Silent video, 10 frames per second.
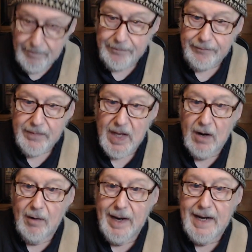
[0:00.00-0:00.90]
You know,
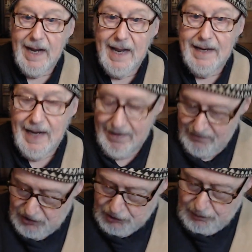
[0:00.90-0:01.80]
and the
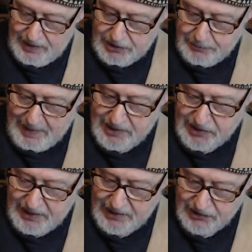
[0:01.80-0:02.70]
string spacing
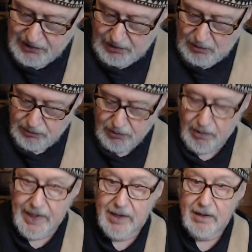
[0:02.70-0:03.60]
is closer
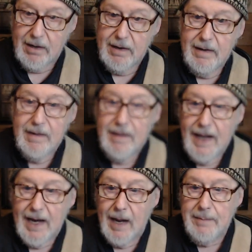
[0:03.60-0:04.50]
here, and
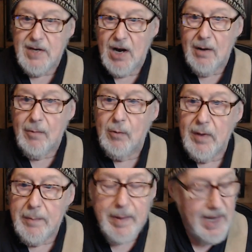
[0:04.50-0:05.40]
I'm terrible with a
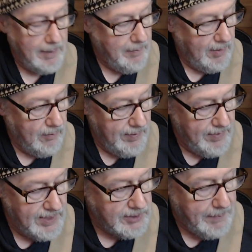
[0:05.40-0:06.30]
pick, but with this
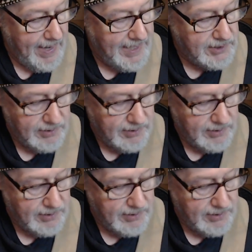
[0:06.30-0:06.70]
bass,